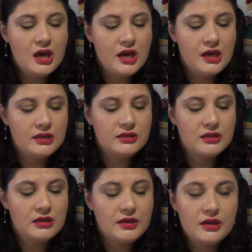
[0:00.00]
And
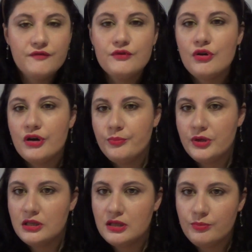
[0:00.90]
if you're a
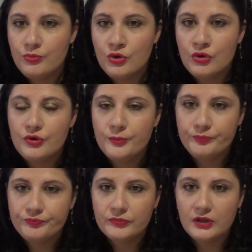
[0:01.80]
bit more
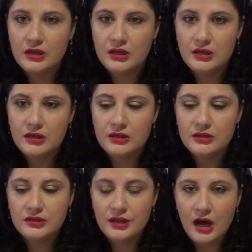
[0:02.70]

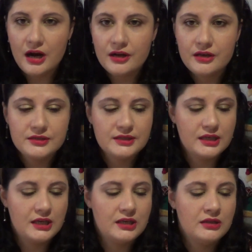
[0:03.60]
dark
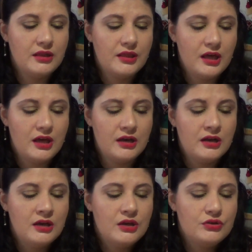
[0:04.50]
skin,
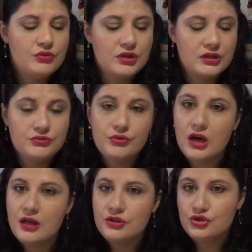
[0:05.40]
then you can
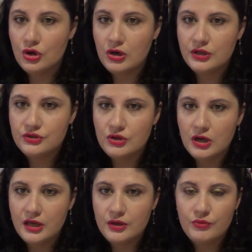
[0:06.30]
try the Chocolate
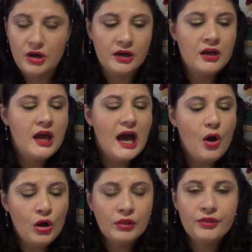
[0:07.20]
Soleil one.
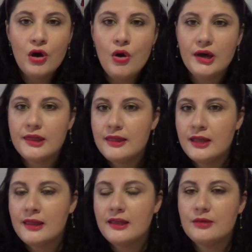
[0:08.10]
Although I
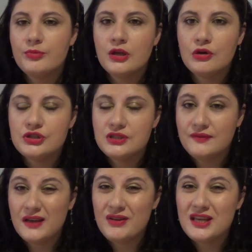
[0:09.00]
think that because it's
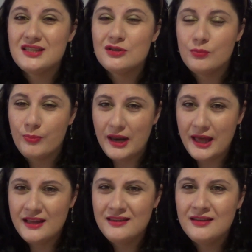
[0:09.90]
very easy to
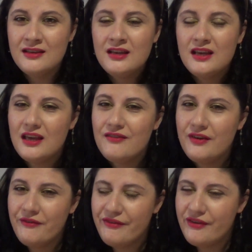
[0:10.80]
blend,
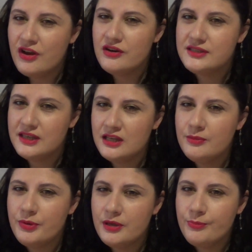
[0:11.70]
even
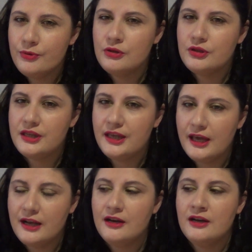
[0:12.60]
fair-skinned people
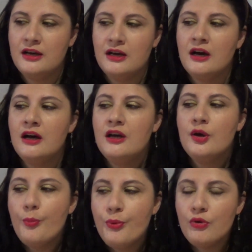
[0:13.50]
can
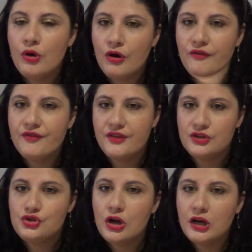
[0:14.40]
pull off
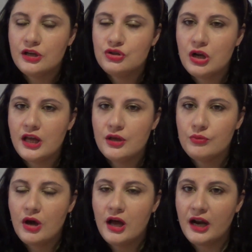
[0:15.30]
the Chocolate
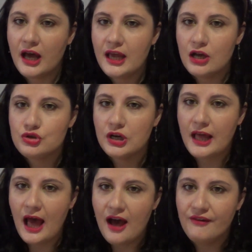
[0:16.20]
Soleil one. I
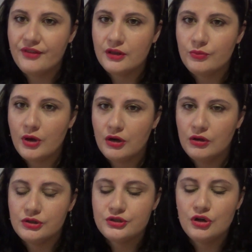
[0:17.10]
actually have that one
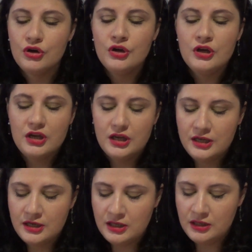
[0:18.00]
also
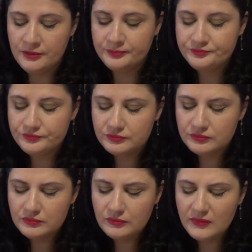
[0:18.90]
in
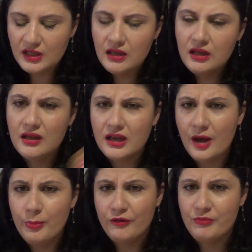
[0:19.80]
a
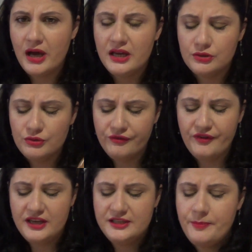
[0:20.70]
couple of my Too
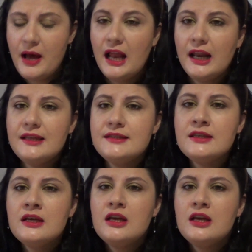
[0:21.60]
Faced palettes,